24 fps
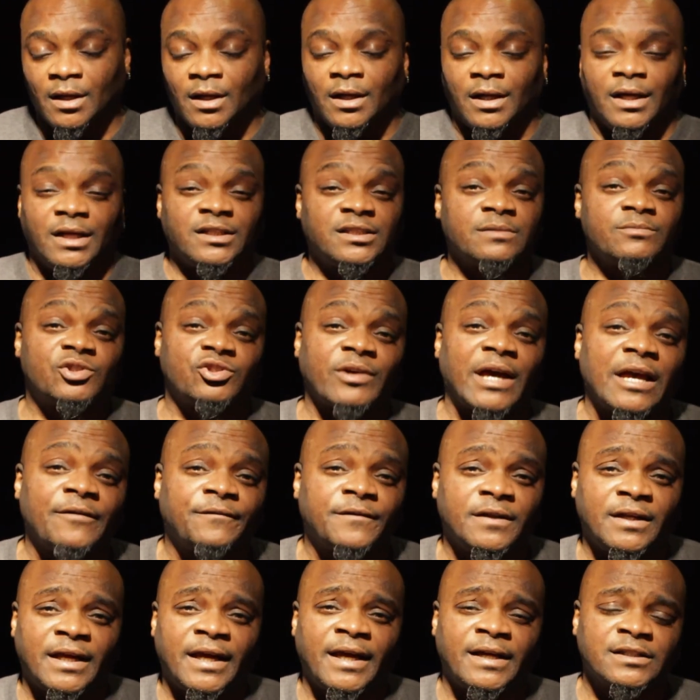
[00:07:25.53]
There's some
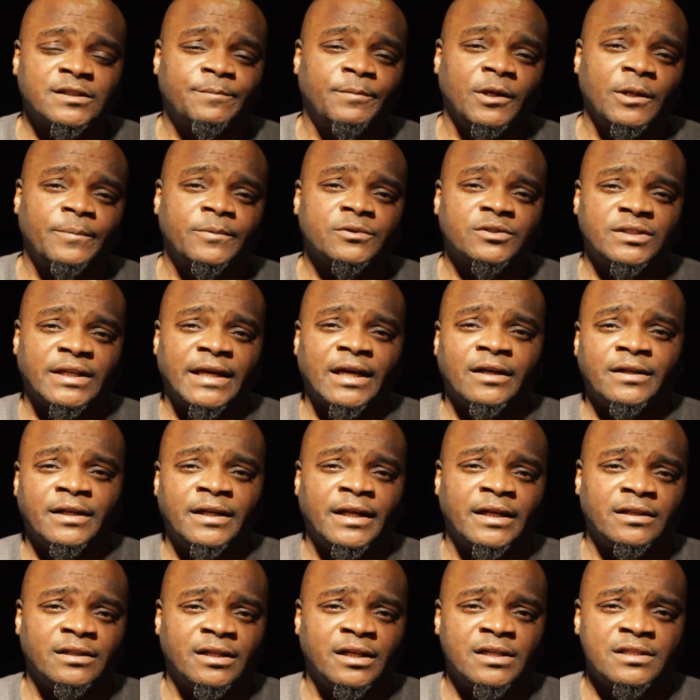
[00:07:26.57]
trifling ass peoples down in
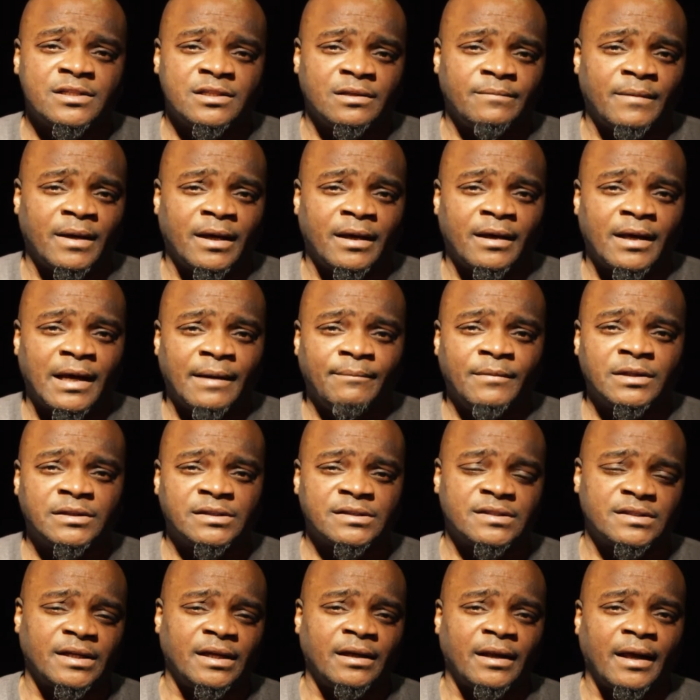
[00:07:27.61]
that dungeon, man. I meant to
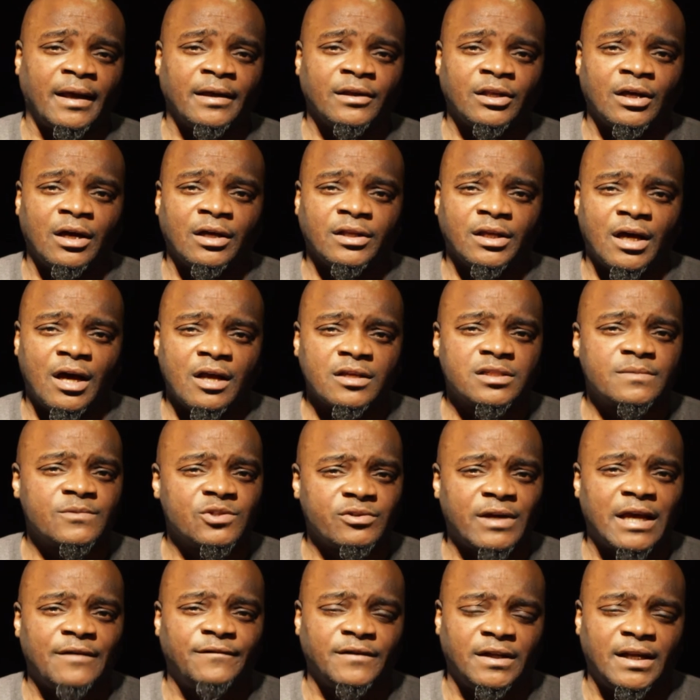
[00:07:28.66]
say that. Y'all some
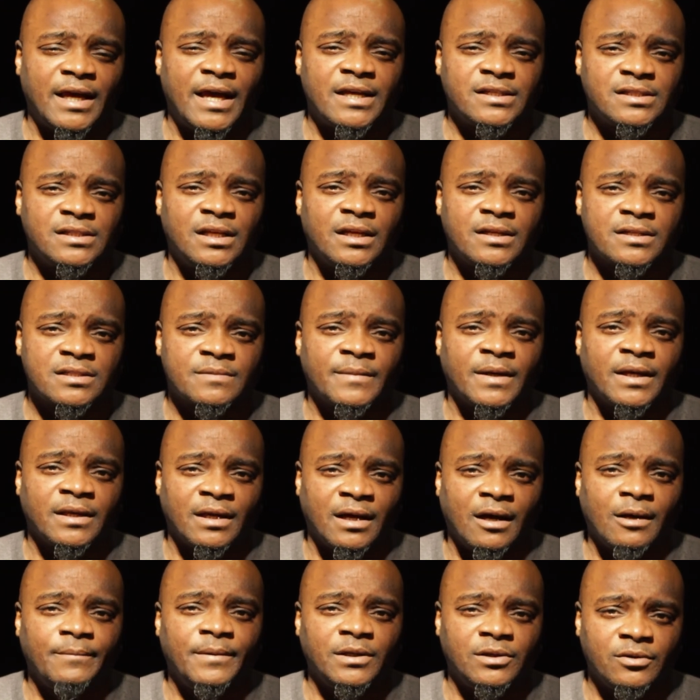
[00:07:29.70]
trifling ass niggas, man.
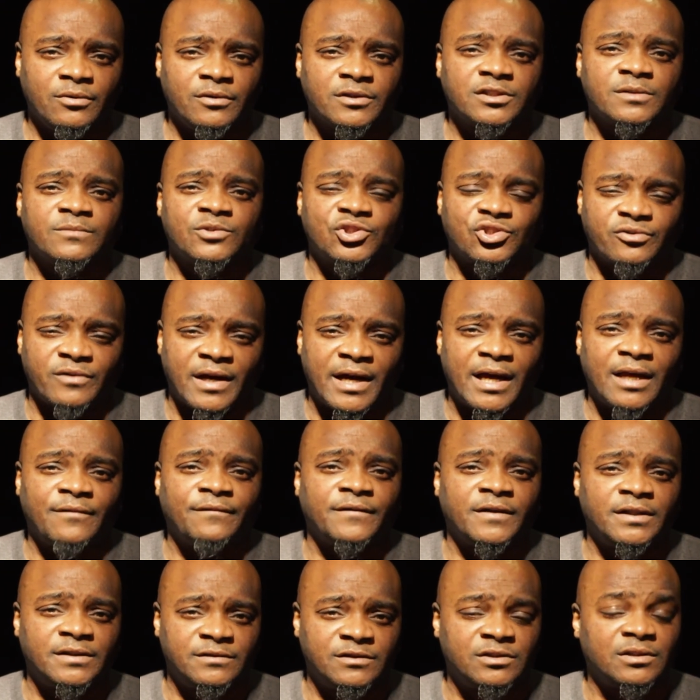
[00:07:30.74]
Y'all be doing some
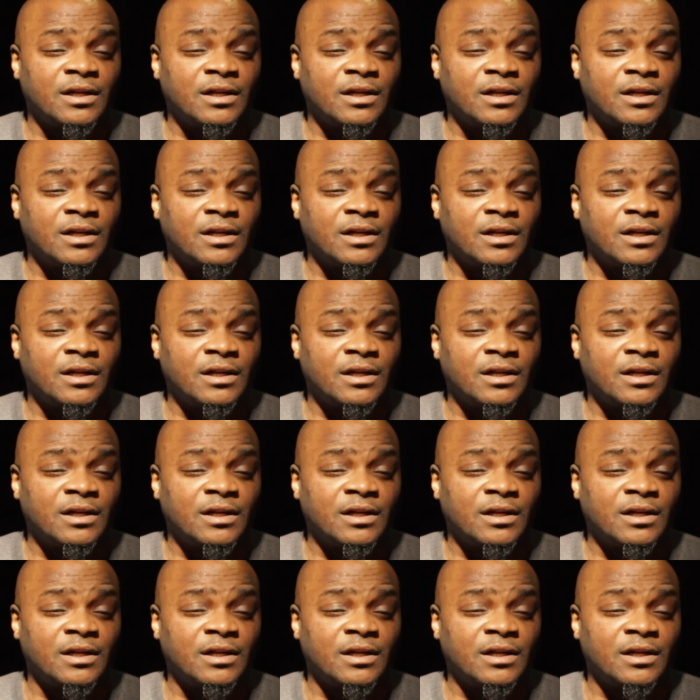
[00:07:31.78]
trifling.